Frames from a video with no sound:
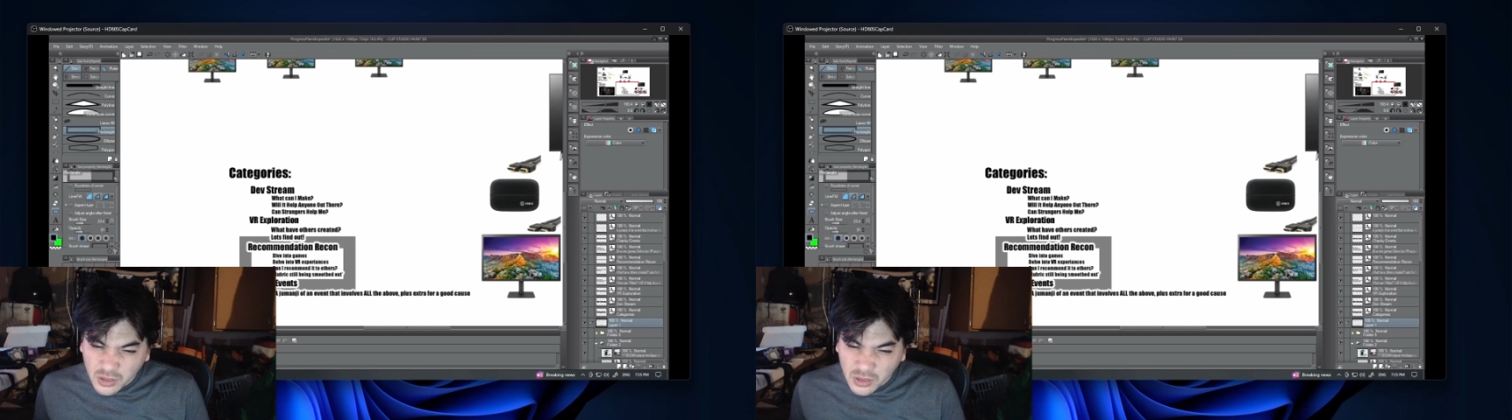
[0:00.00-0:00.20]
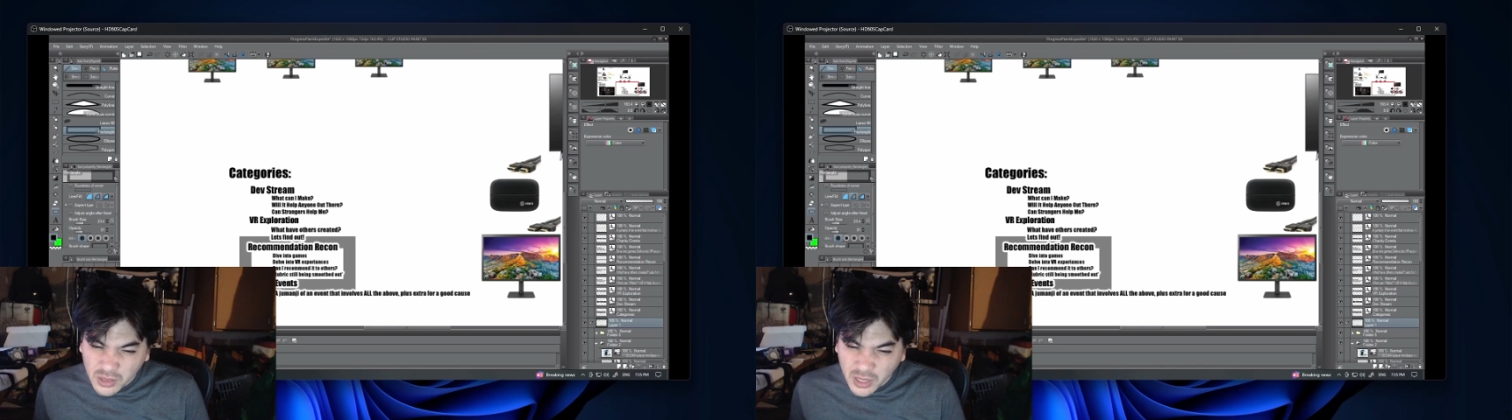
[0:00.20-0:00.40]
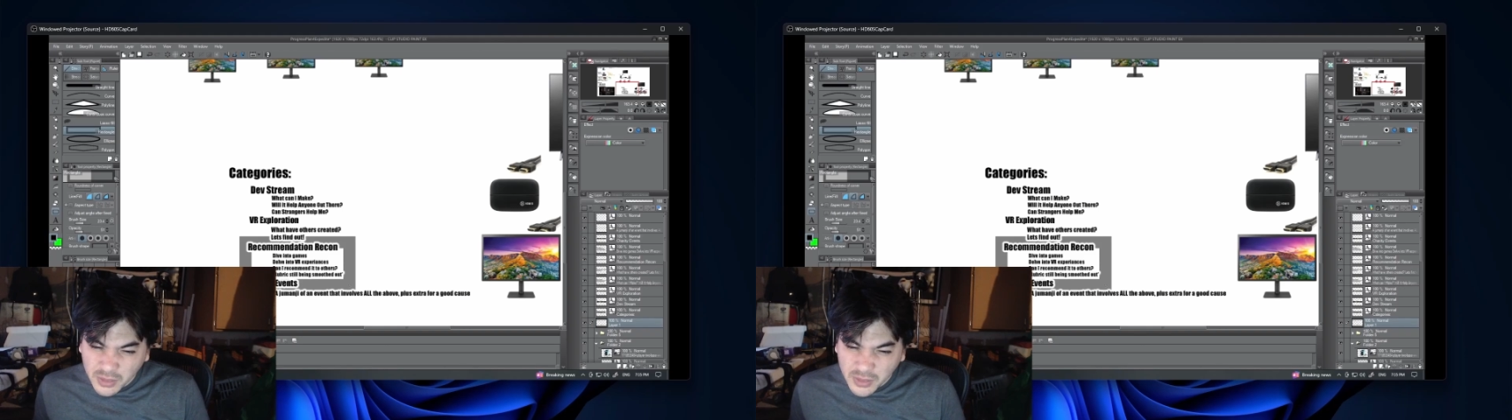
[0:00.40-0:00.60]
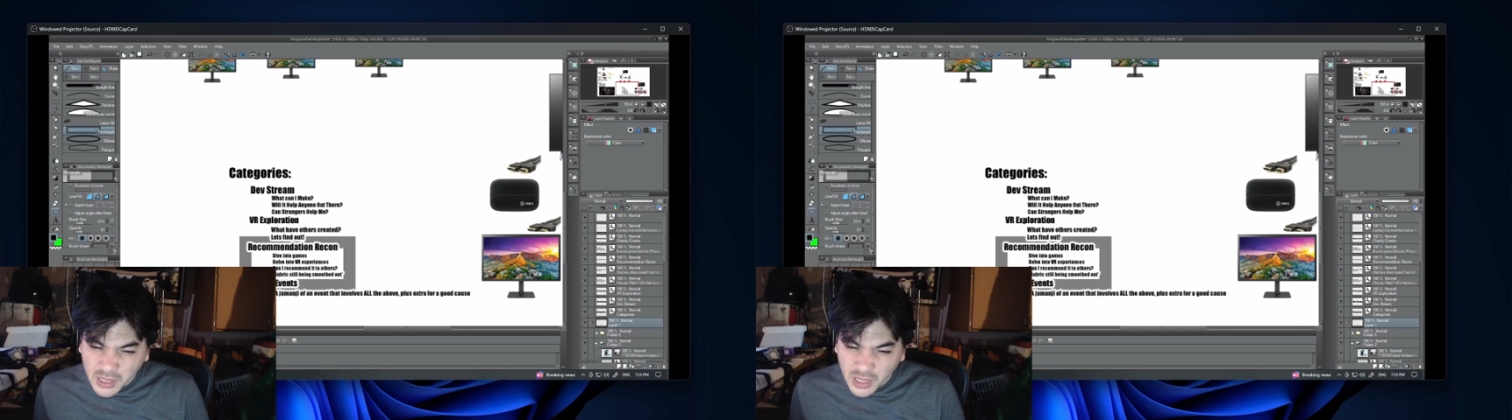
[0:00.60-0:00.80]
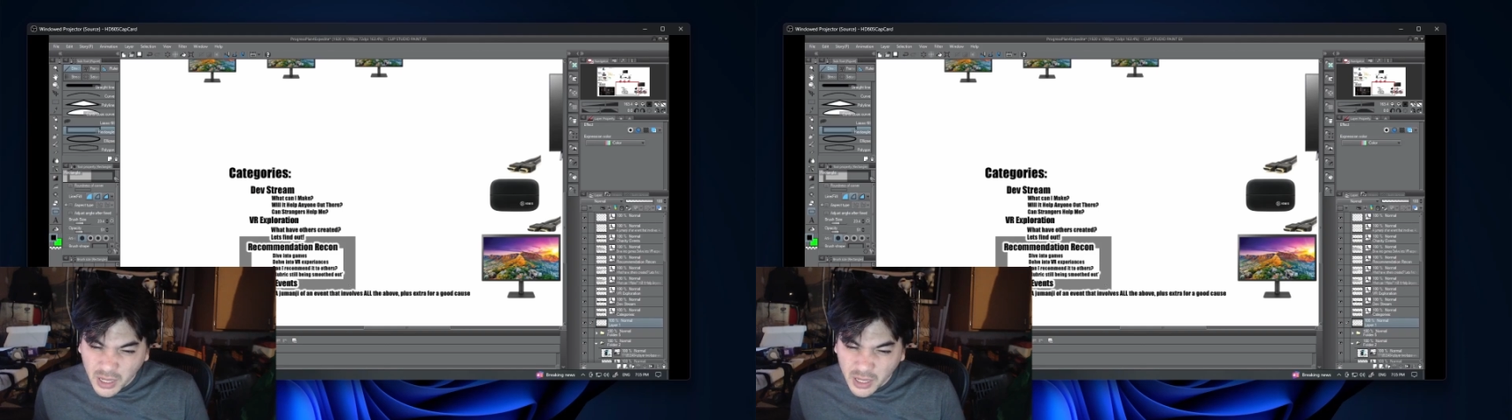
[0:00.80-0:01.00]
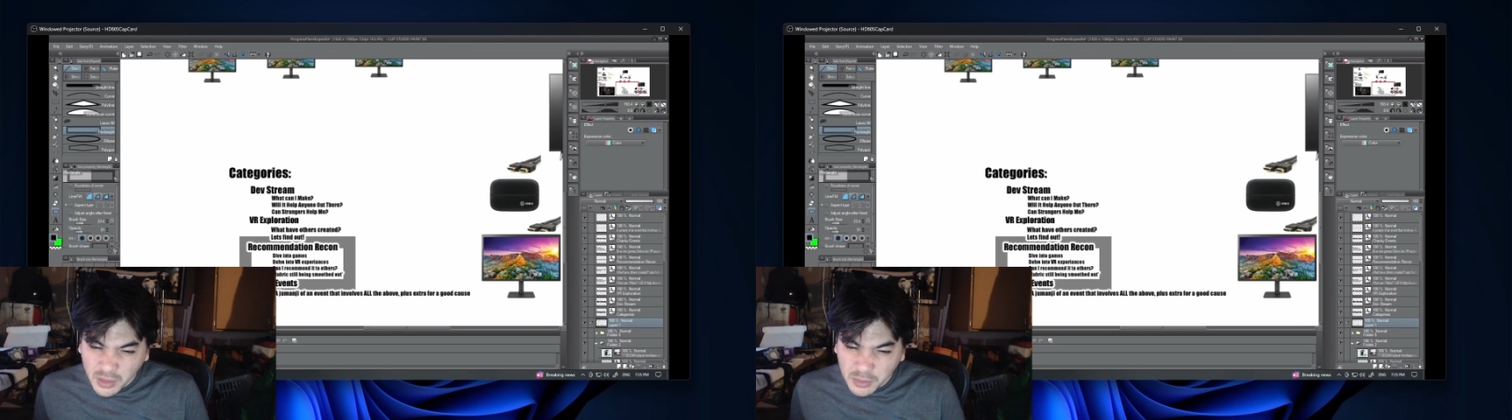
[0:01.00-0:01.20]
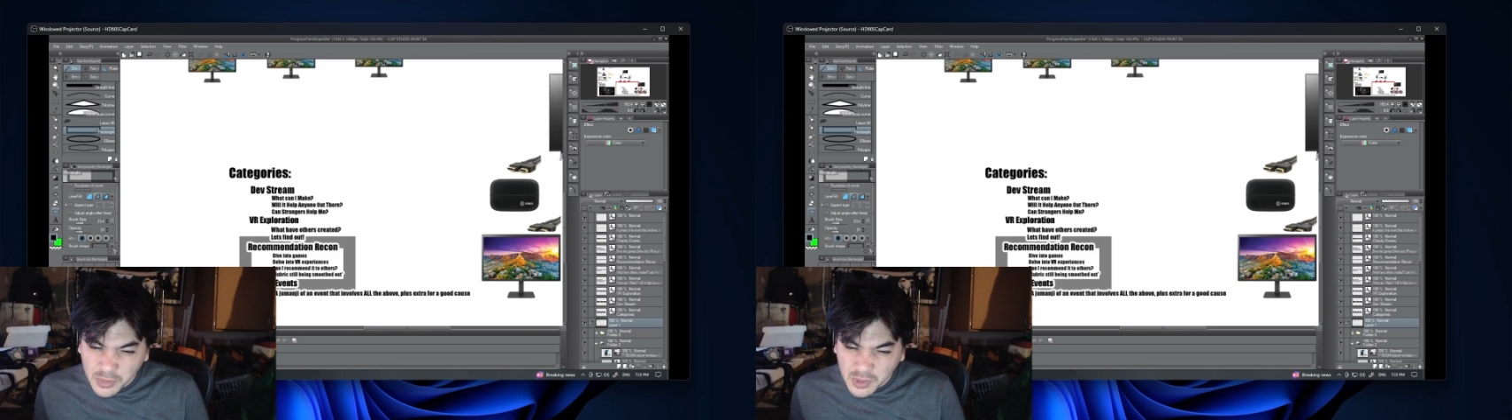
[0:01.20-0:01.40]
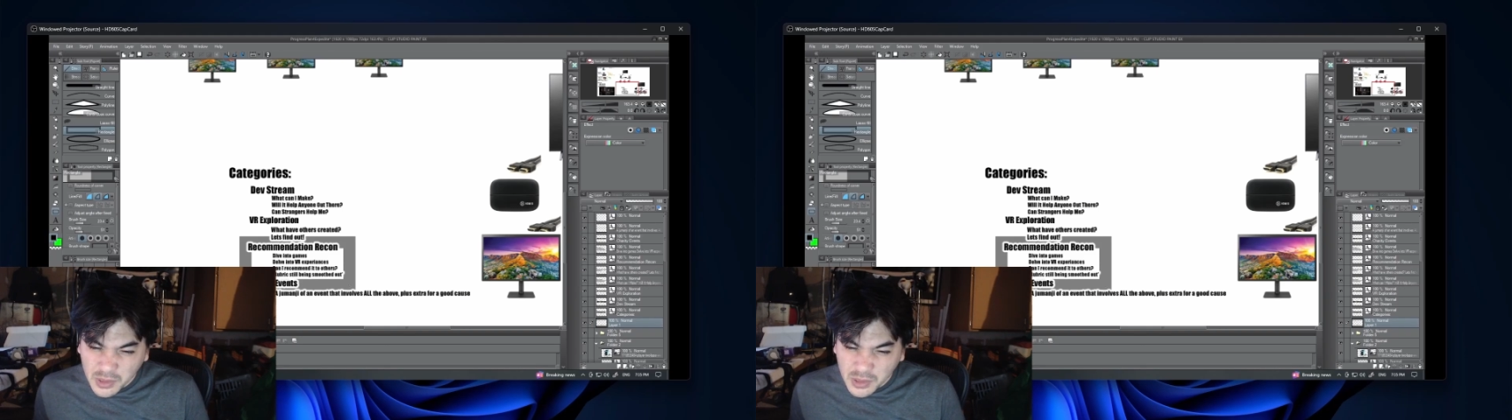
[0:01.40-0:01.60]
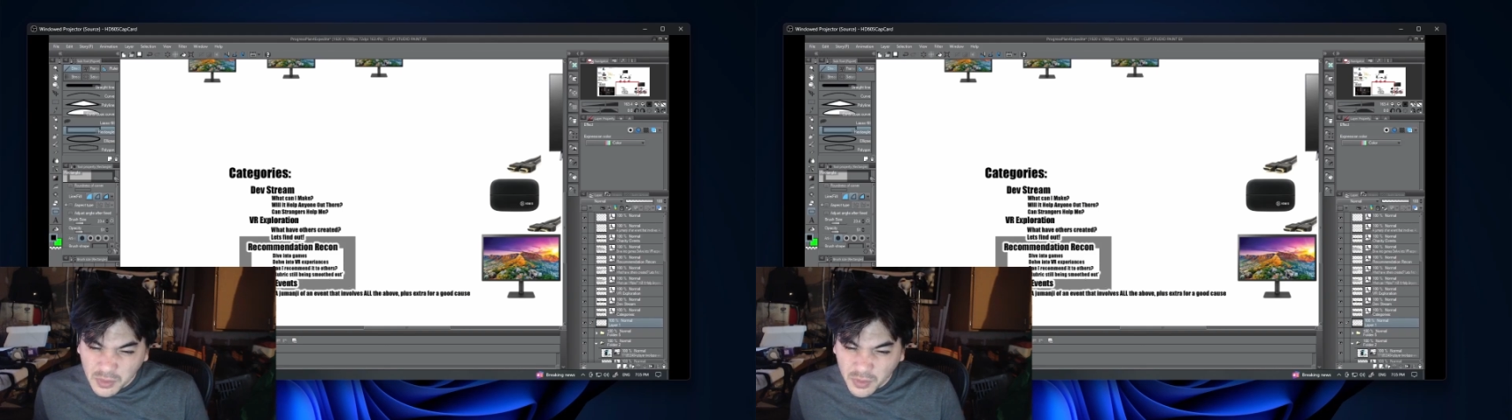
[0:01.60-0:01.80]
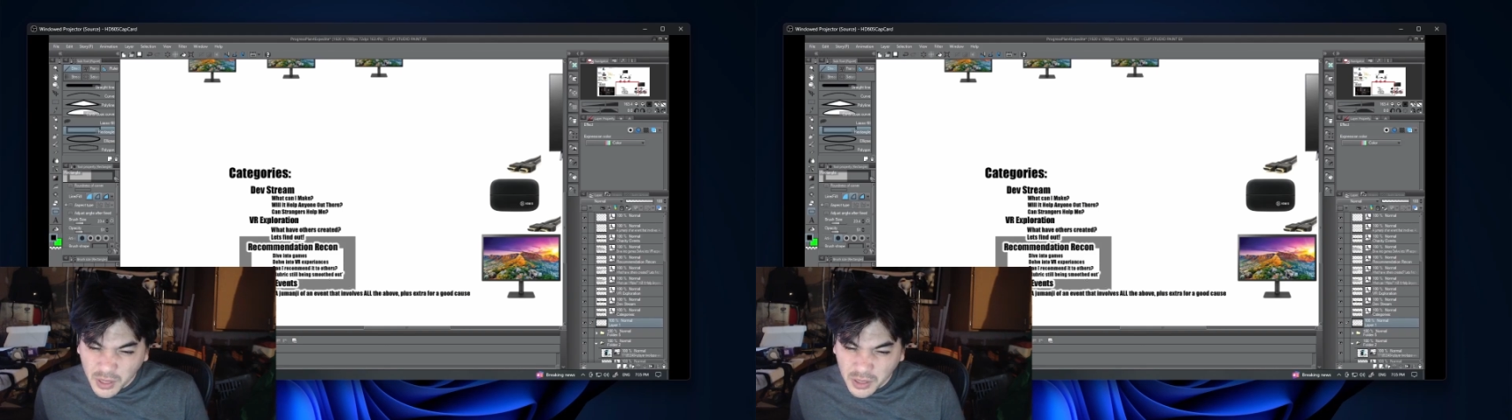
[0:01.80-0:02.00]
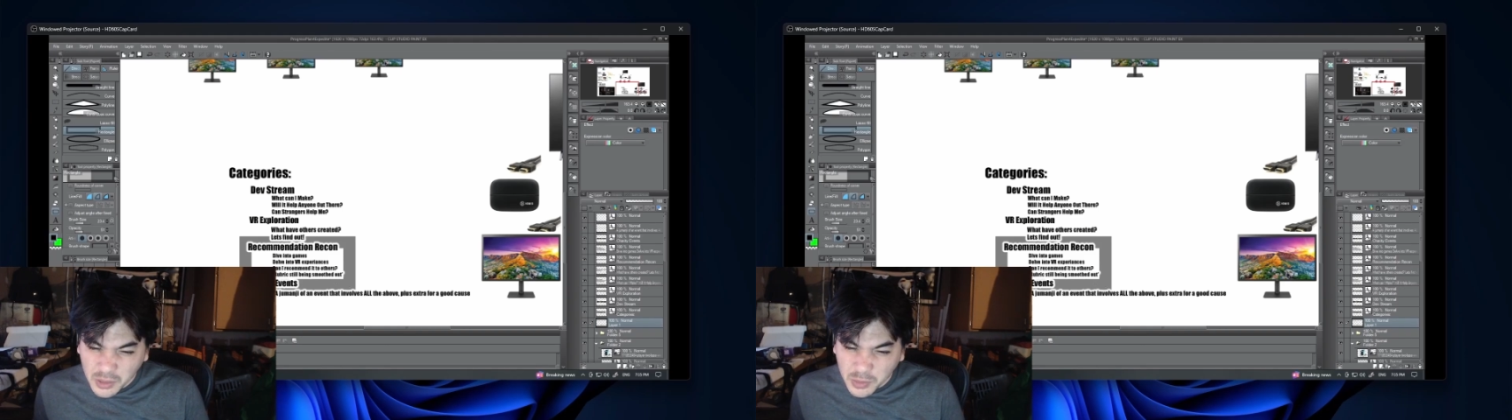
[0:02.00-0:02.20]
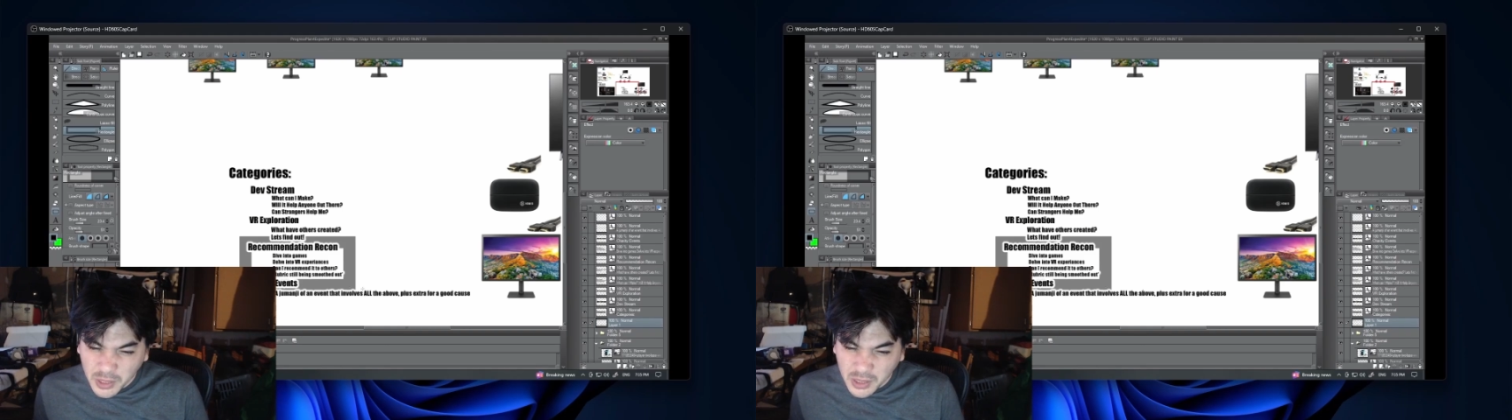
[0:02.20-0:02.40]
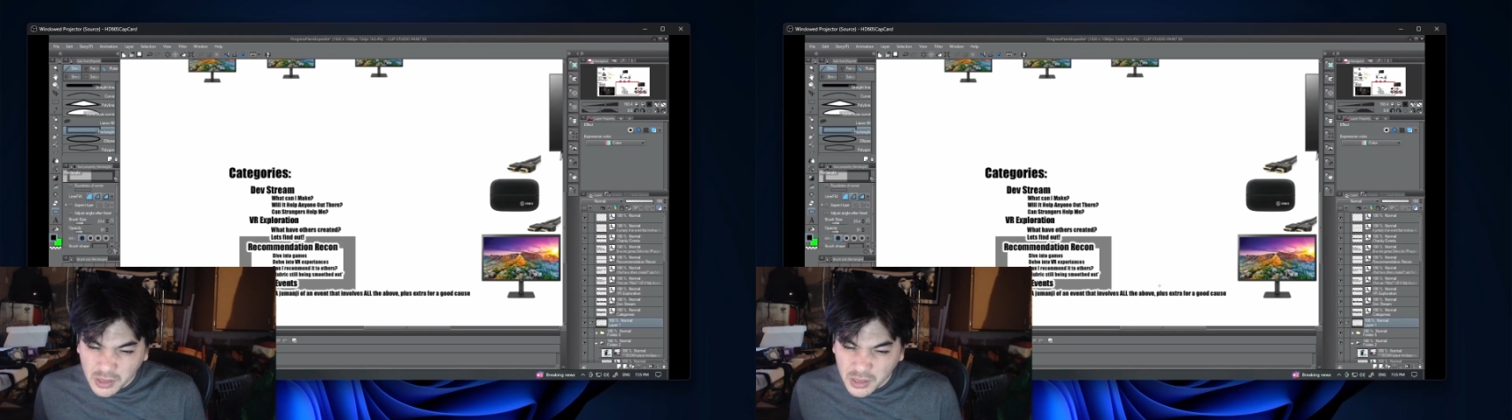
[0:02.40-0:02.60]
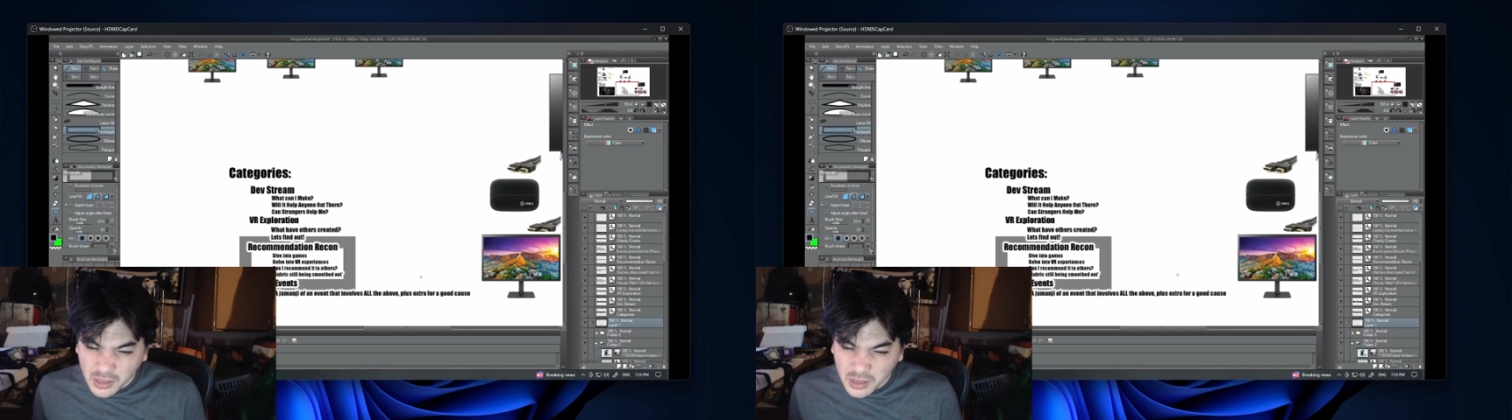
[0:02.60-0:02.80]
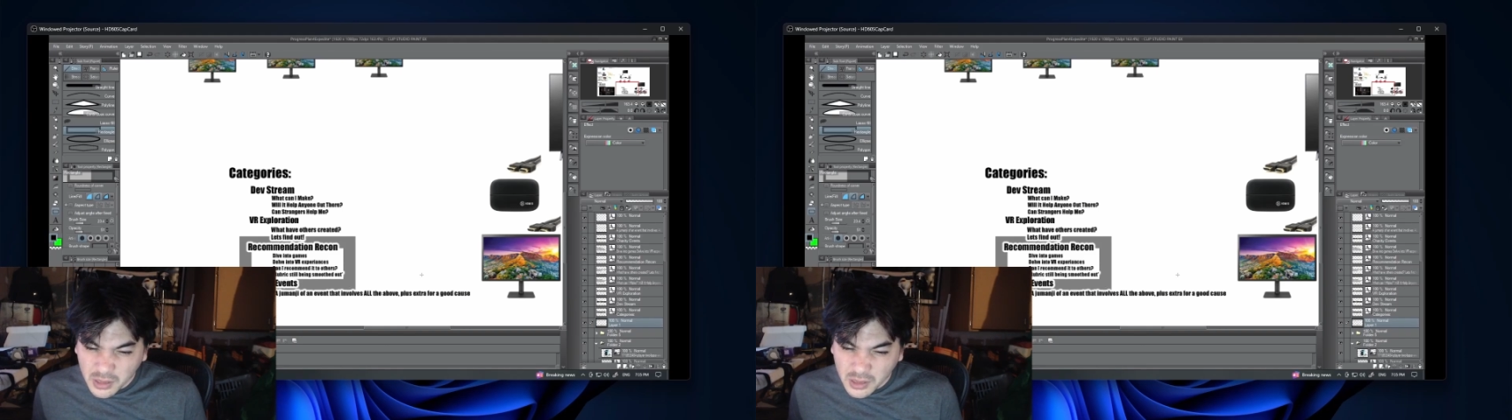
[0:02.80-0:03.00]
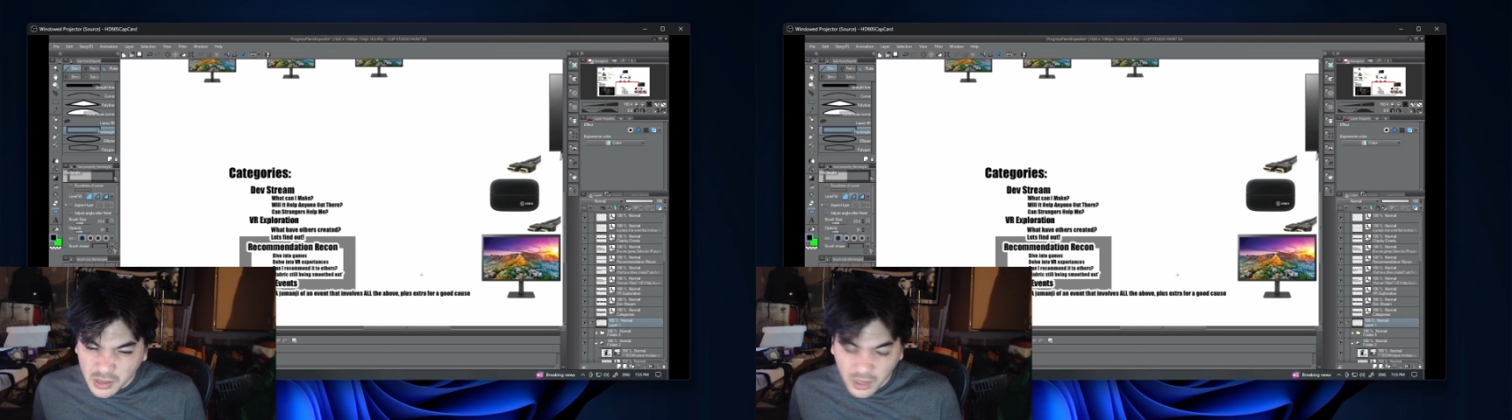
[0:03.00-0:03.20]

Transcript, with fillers: Dive into games, VR experiences.